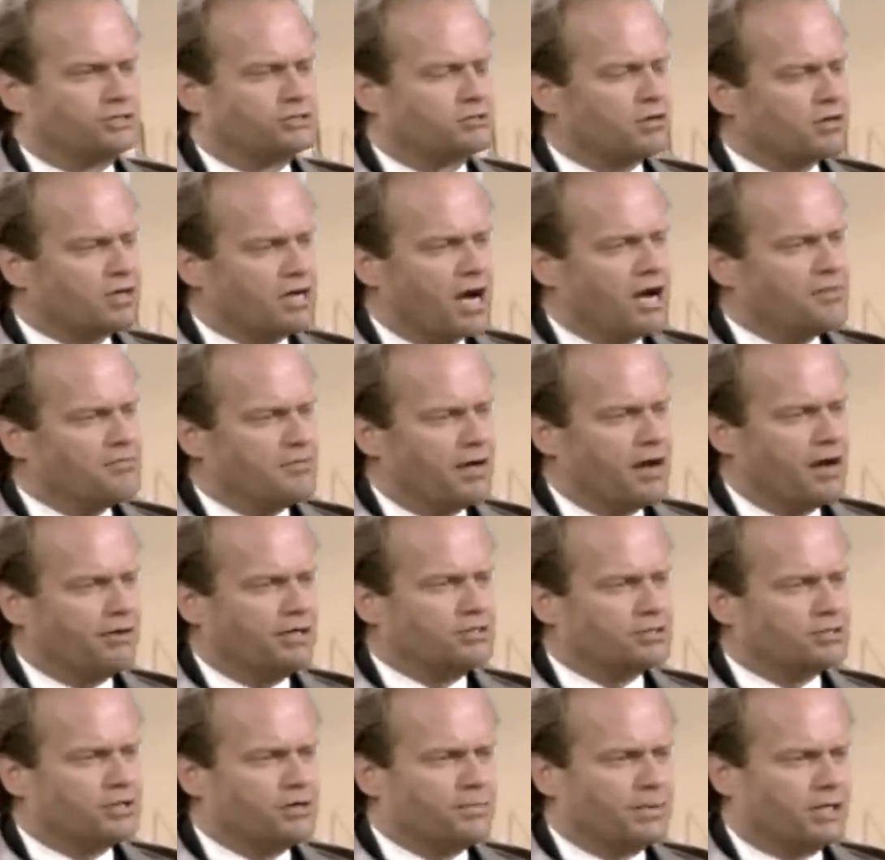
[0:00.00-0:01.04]
destroy our
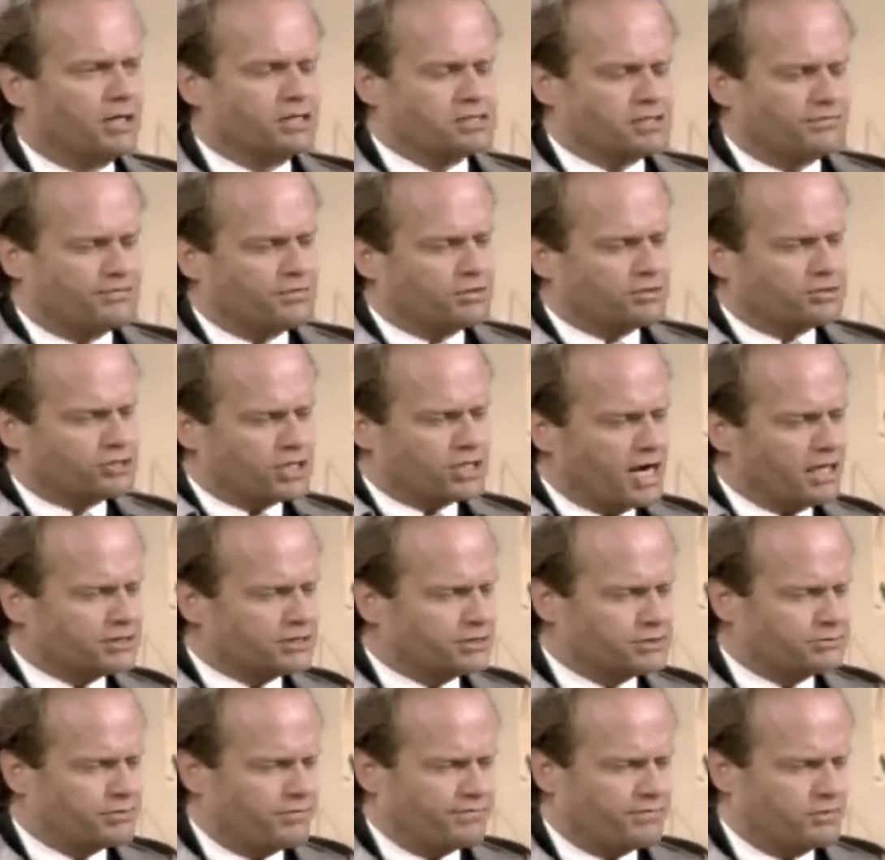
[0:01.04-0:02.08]
marriage all because of your
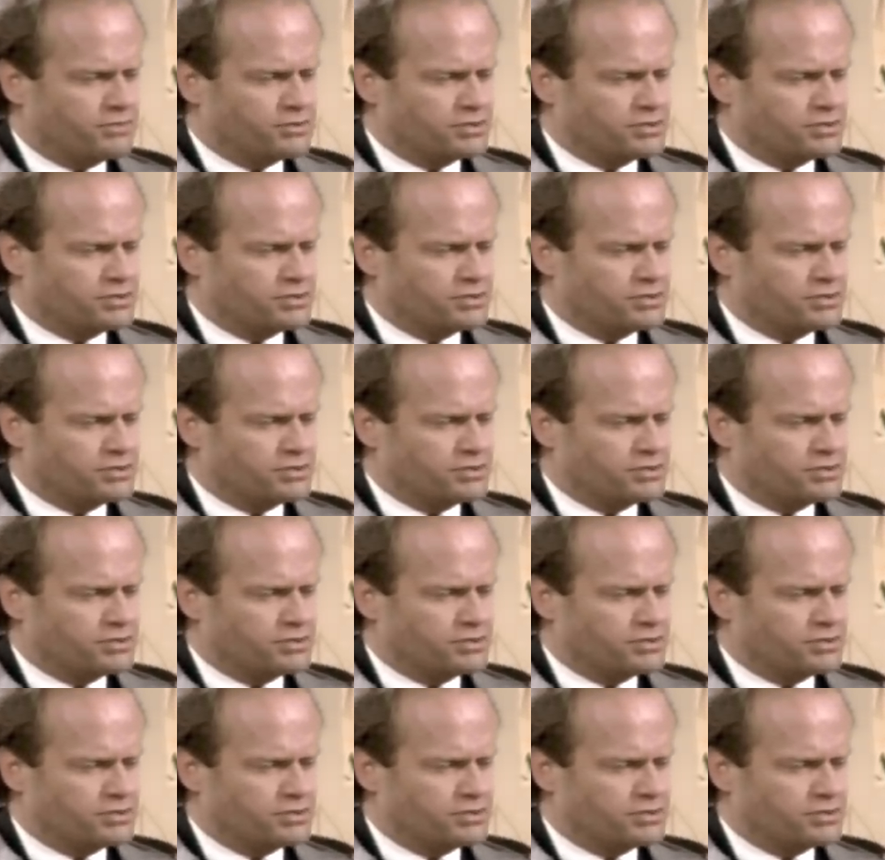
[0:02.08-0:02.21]
childish